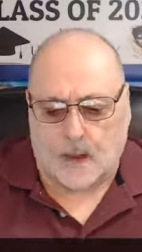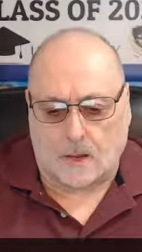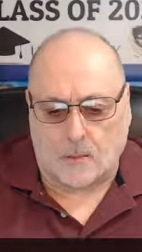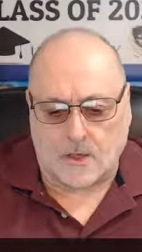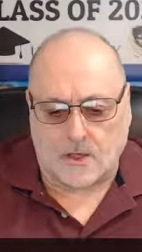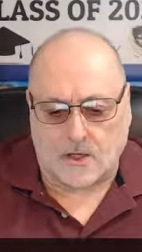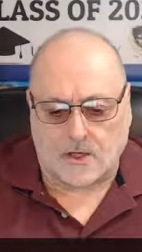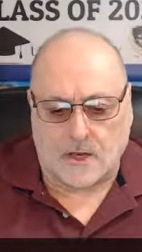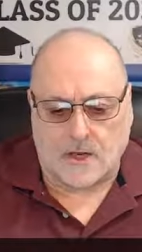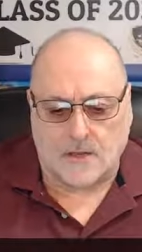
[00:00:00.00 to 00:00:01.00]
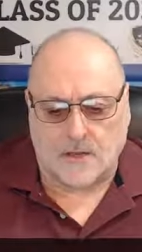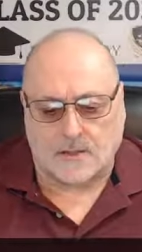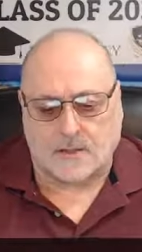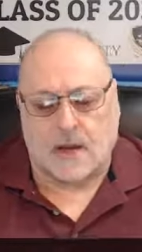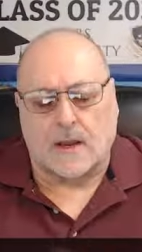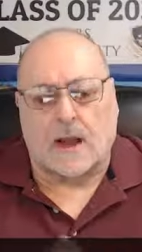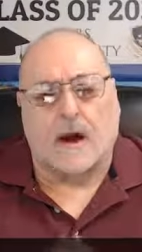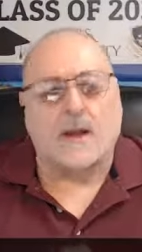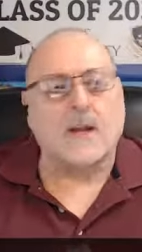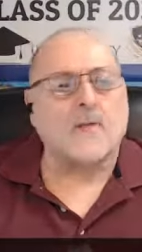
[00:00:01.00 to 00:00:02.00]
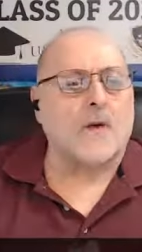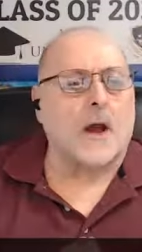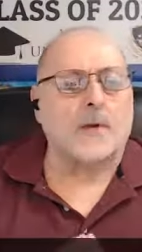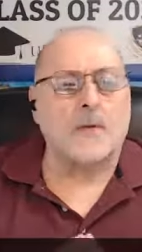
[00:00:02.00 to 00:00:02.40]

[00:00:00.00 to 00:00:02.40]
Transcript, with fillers: I want to just say this that how I define